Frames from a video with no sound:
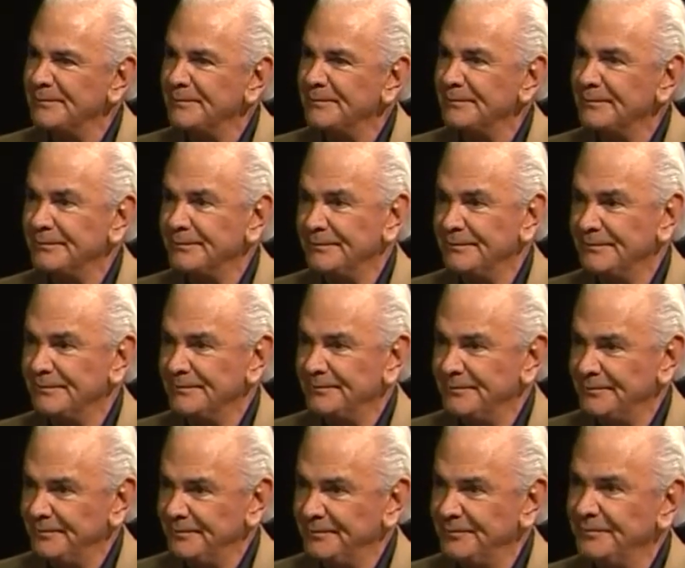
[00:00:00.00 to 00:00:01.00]
You know,
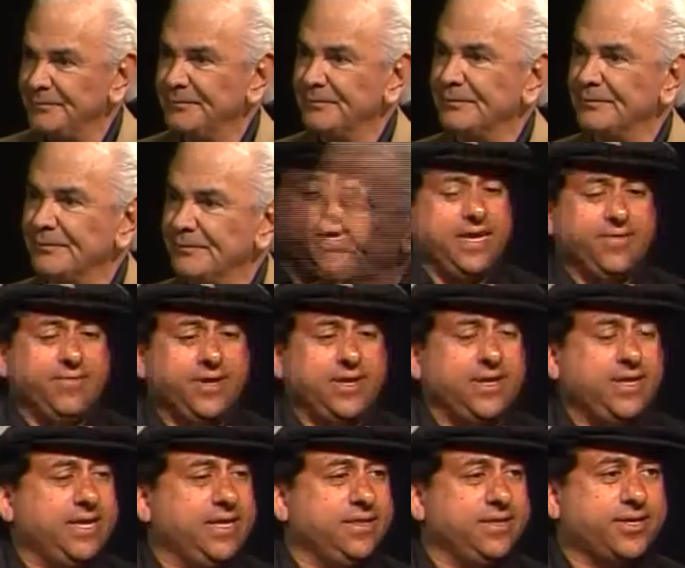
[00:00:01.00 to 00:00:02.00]
very true, but
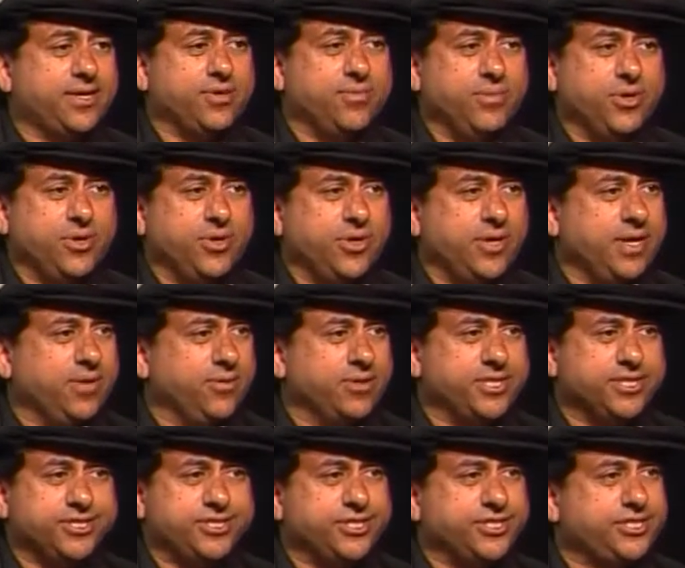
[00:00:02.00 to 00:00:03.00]
even in the community
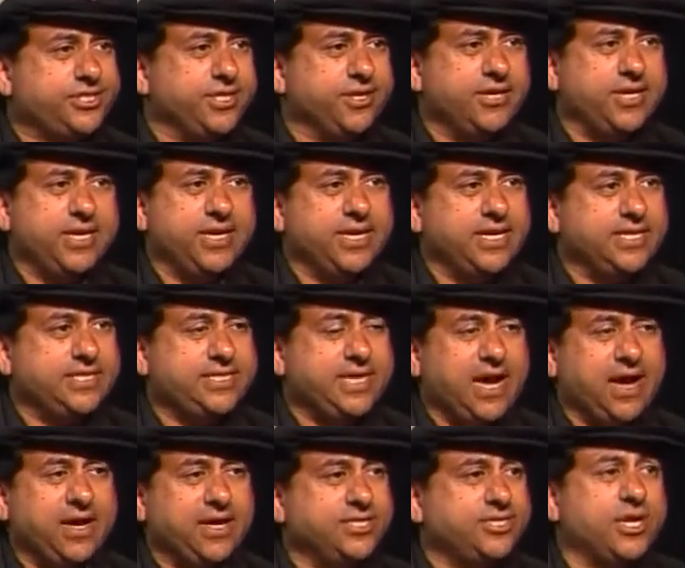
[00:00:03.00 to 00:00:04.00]
with the Sicilian and
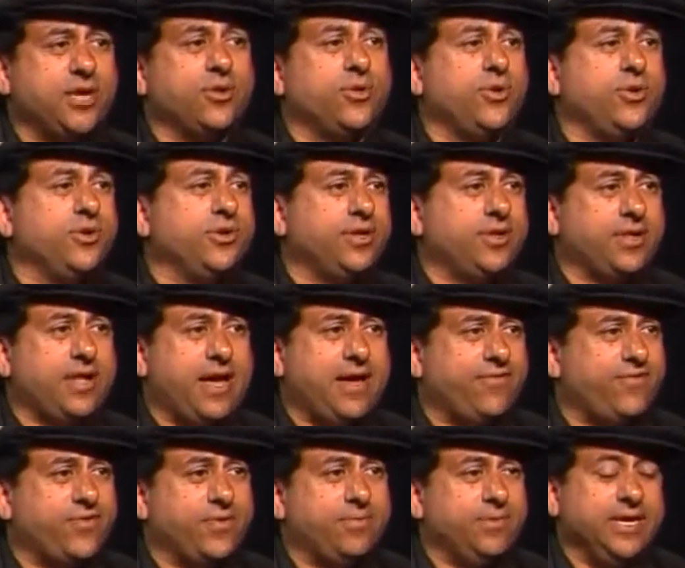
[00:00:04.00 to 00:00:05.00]
Italians, I learned a
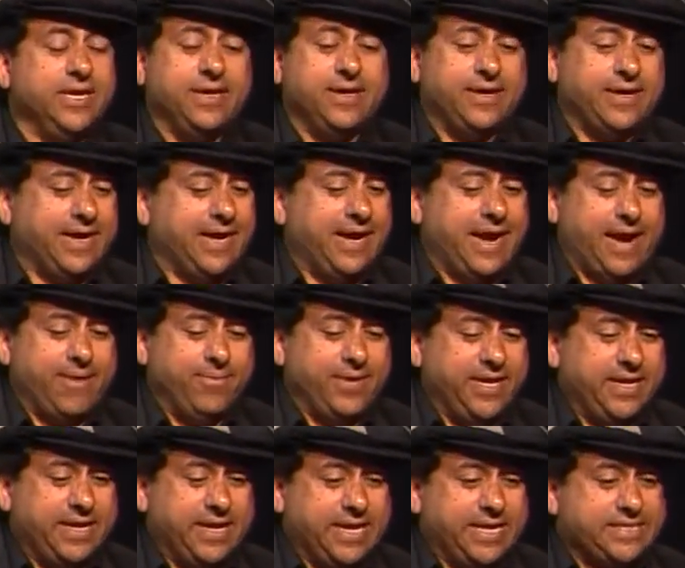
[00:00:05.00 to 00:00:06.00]
lot from, I
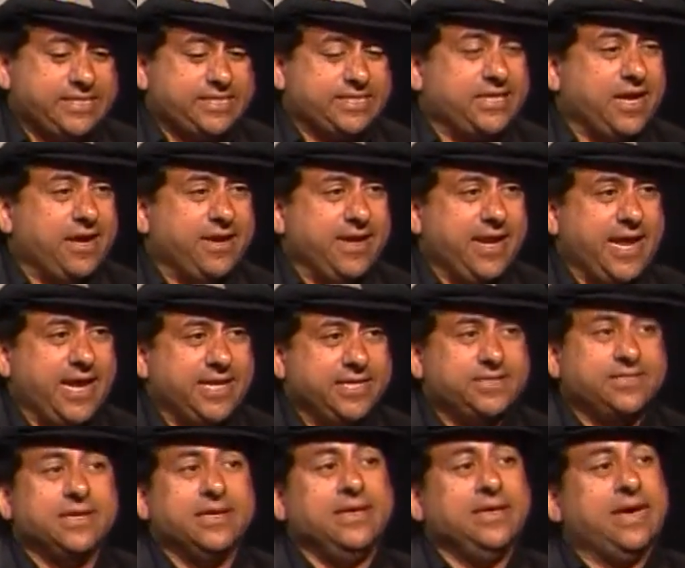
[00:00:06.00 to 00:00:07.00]
mean, at
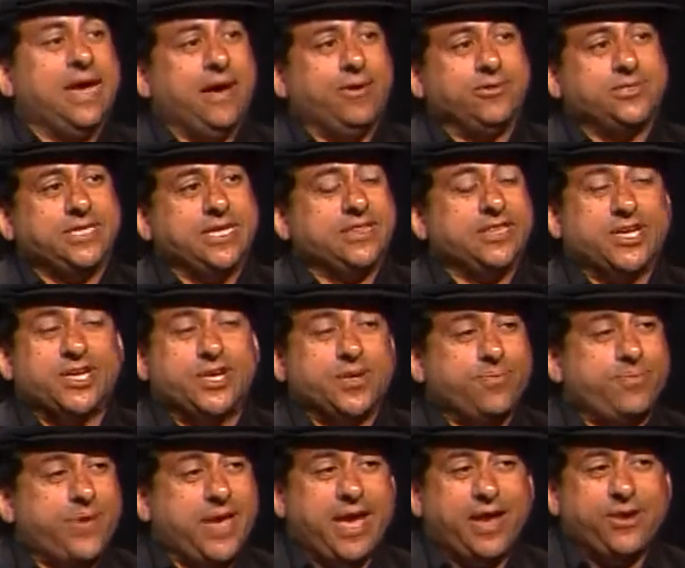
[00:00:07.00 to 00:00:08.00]
Sundays, I was at the
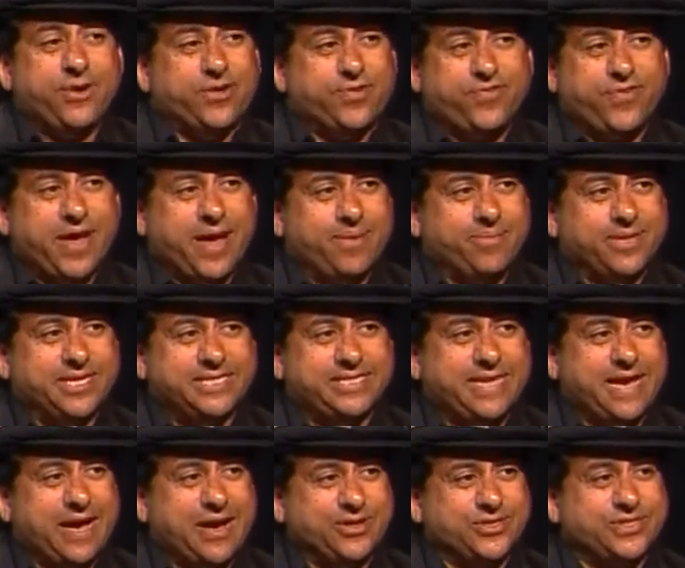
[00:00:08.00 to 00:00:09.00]
Campagno
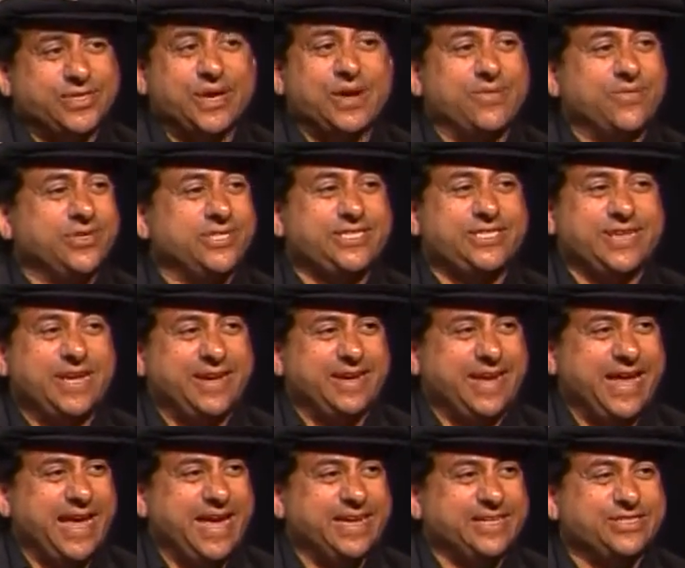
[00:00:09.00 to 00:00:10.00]
family's house every
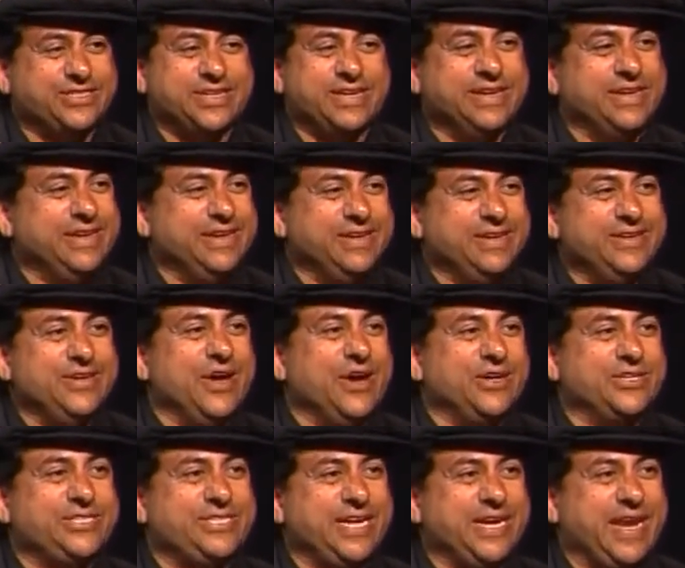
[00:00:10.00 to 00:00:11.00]
Sunday as a
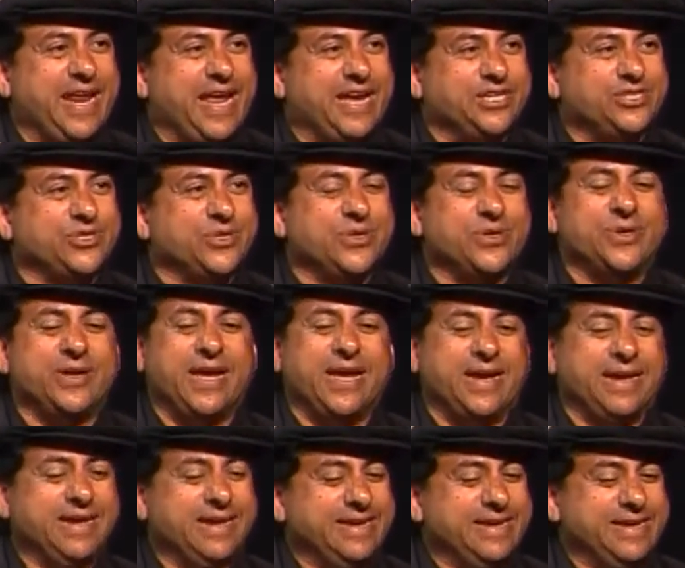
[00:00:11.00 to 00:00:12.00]
young teenager,
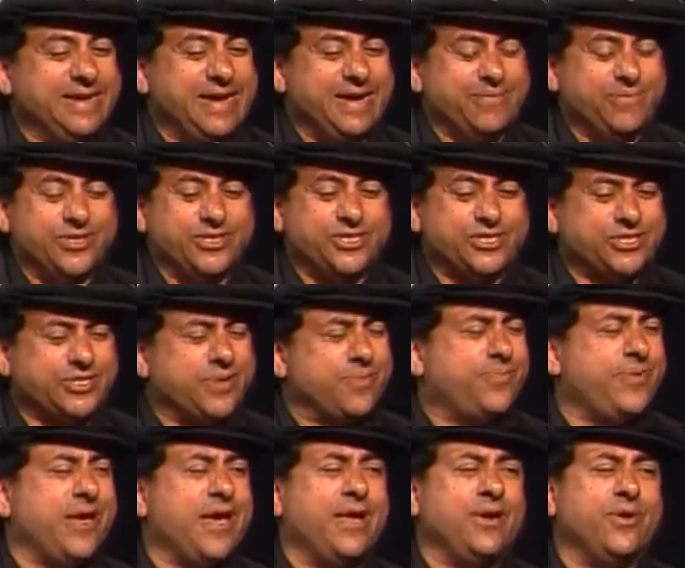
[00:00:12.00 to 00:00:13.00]
and Mrs.
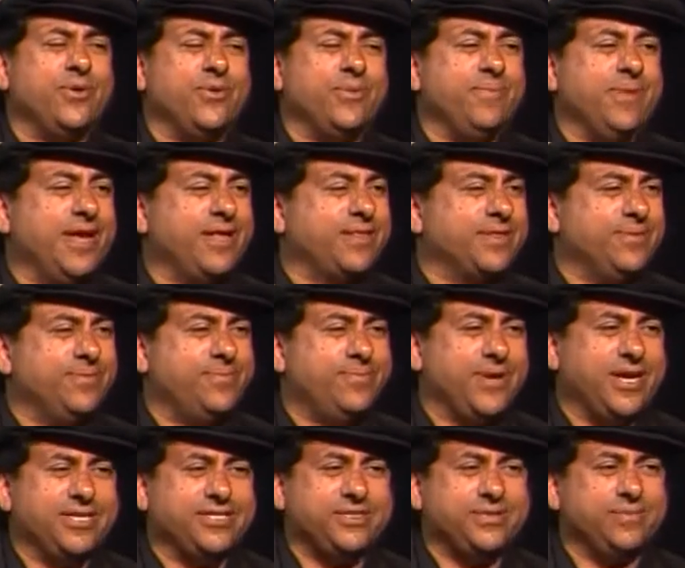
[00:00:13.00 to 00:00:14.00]
Campagno would make the
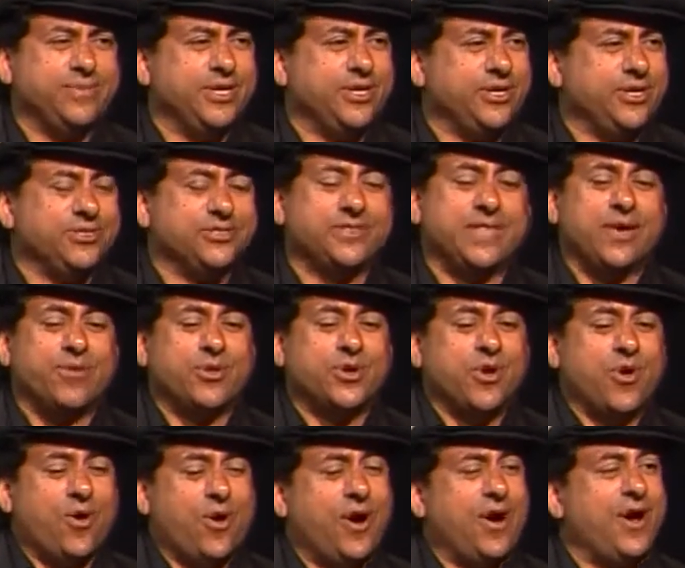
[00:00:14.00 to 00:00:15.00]
best meals. They would
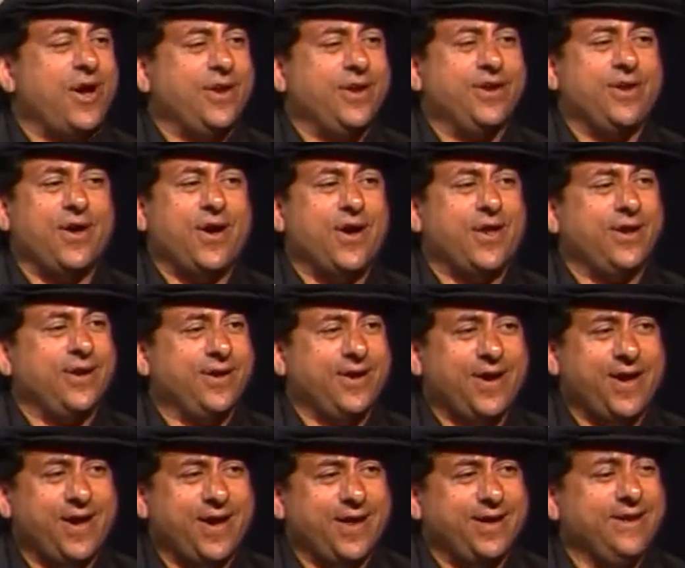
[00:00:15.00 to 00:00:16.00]
go on and on and
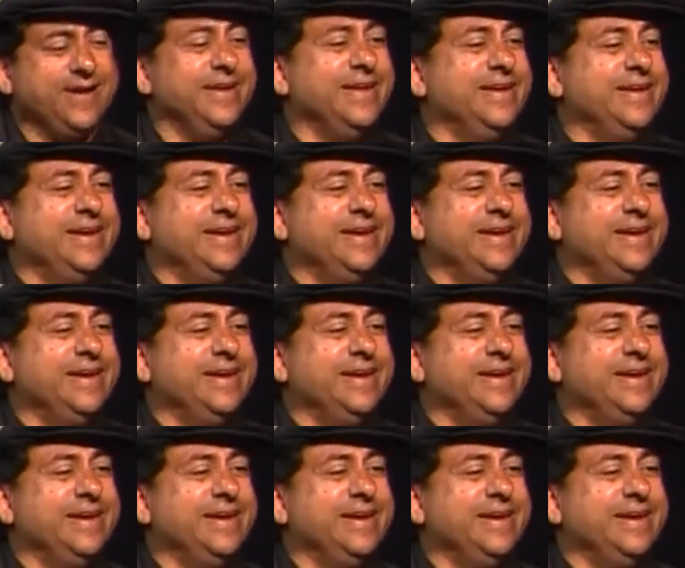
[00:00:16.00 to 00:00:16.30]
on.